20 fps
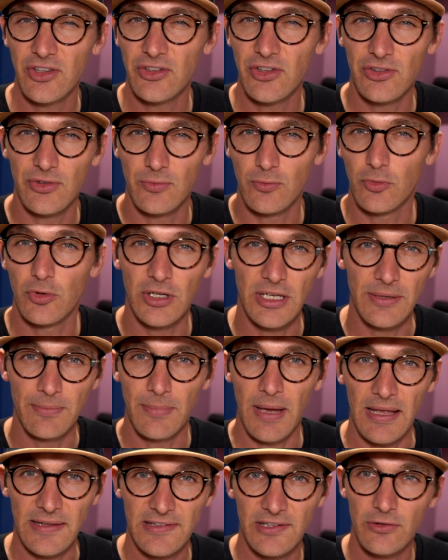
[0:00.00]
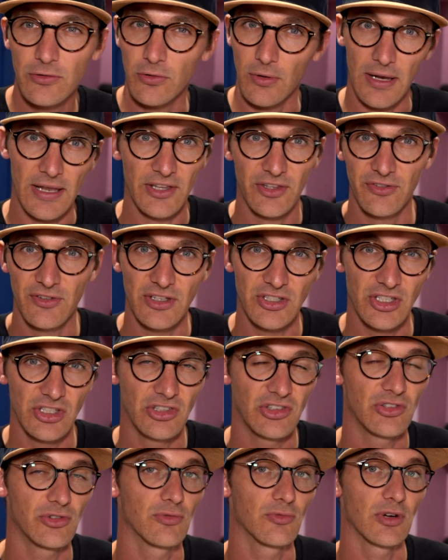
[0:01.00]
it doesn't really matter, or SVGs
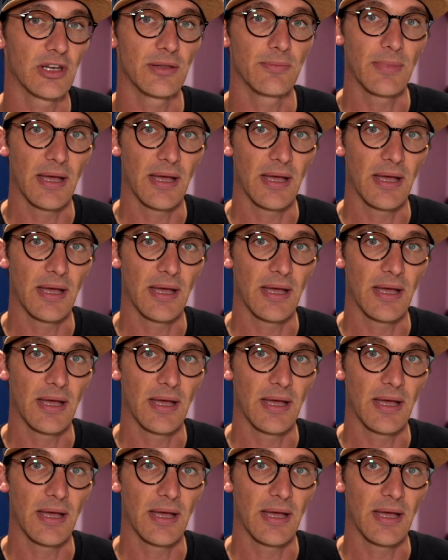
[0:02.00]
doesn't really